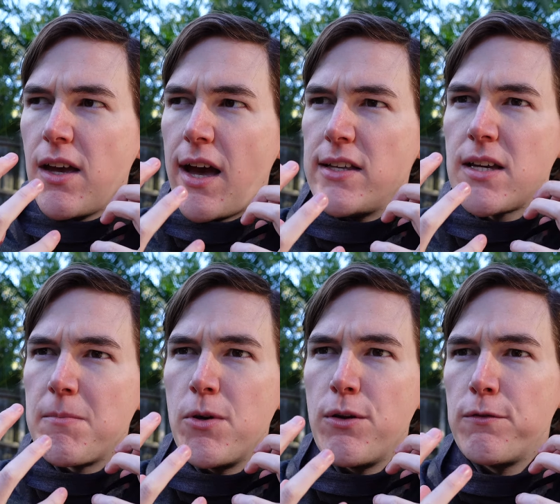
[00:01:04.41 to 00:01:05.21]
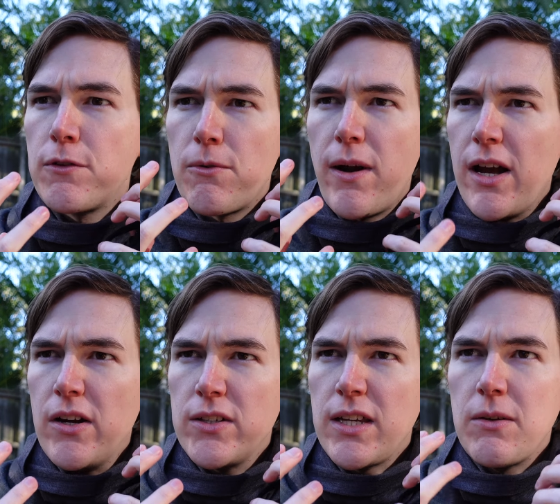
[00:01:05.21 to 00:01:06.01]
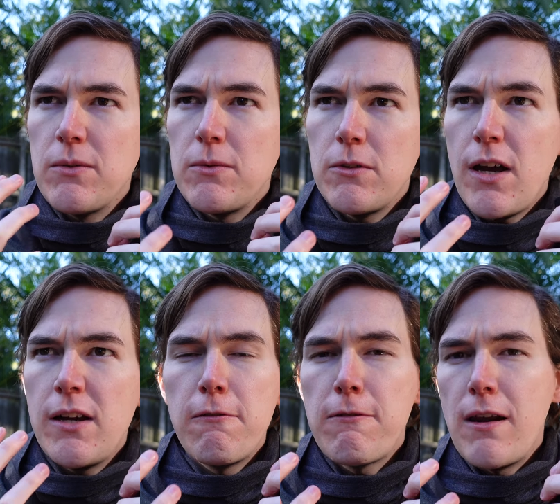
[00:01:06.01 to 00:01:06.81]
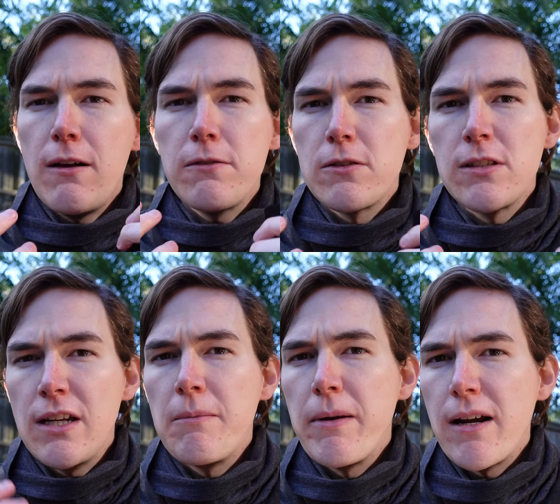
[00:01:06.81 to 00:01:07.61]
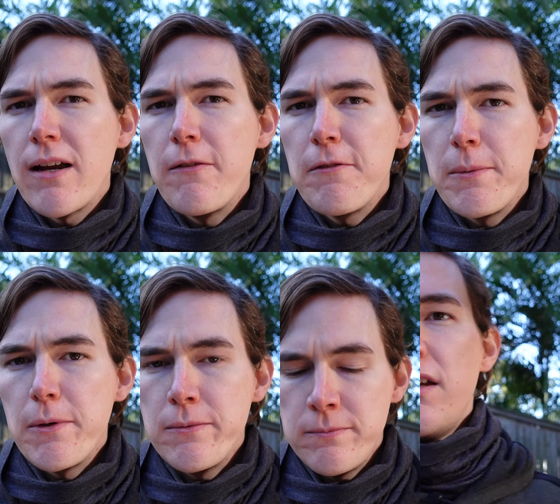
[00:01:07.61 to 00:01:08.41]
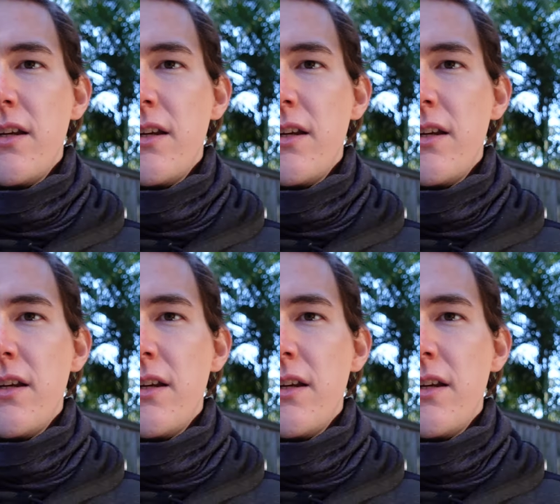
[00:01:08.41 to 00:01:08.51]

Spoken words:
As I moved around, it kind of fell off or was a little bit uncomfortable.